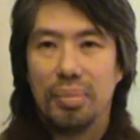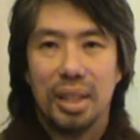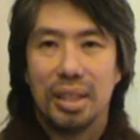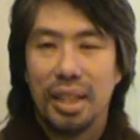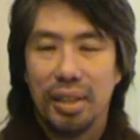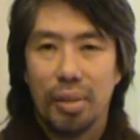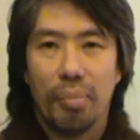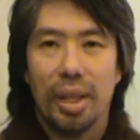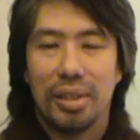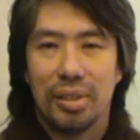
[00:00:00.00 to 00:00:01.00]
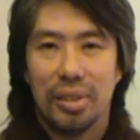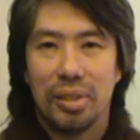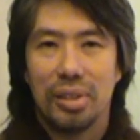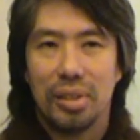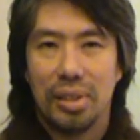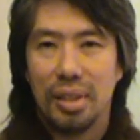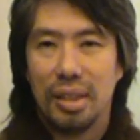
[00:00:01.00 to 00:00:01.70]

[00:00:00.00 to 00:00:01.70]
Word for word: ascended masters,